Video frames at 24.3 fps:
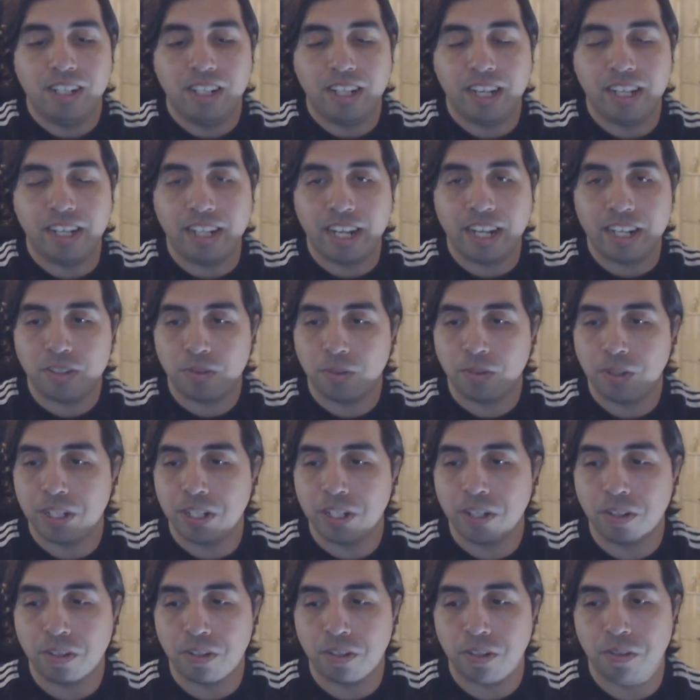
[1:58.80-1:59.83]
And that's when
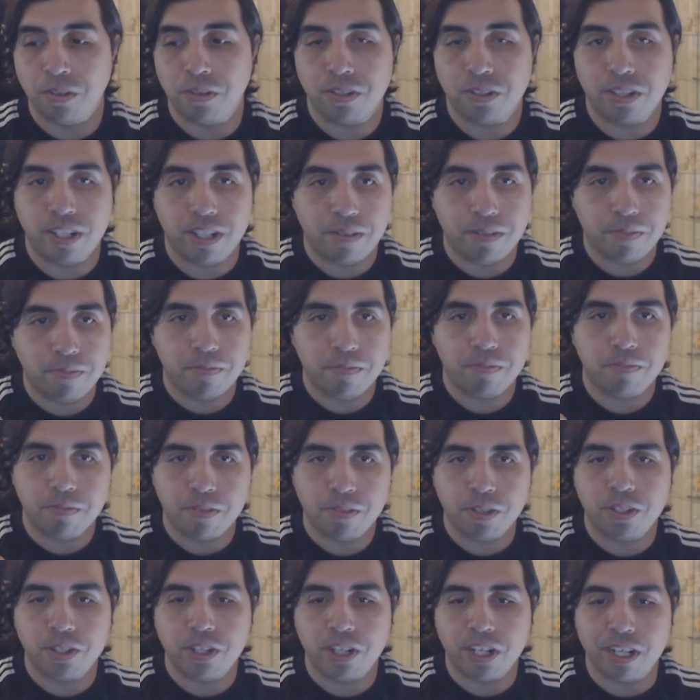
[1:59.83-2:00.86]
the other girl was like,
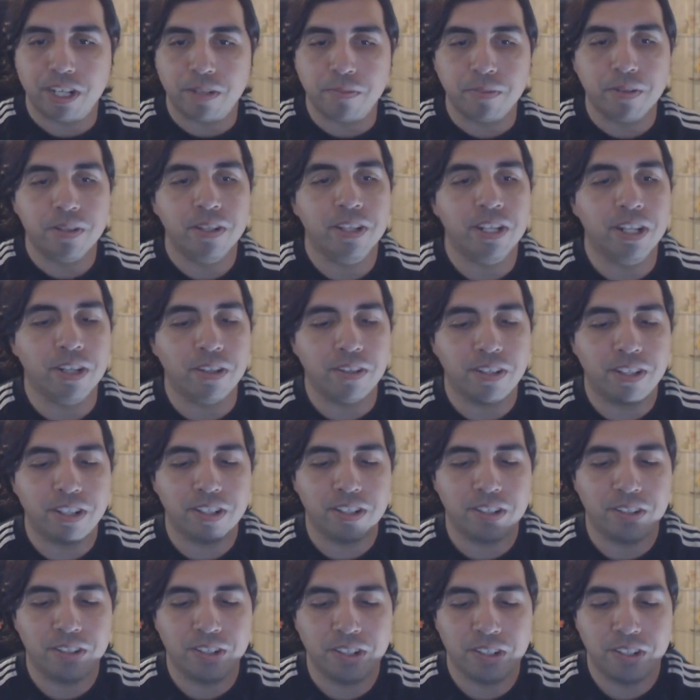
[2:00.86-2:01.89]
good job. You know,
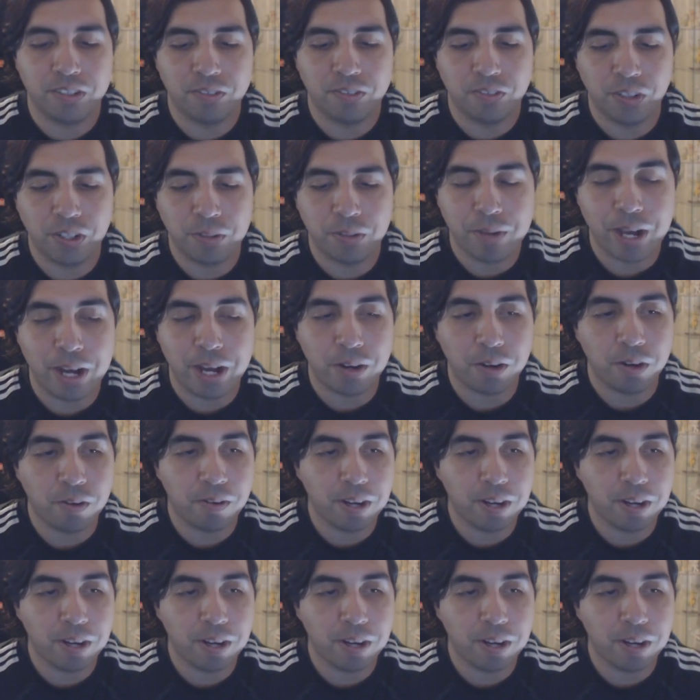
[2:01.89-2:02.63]
it doesn't really matter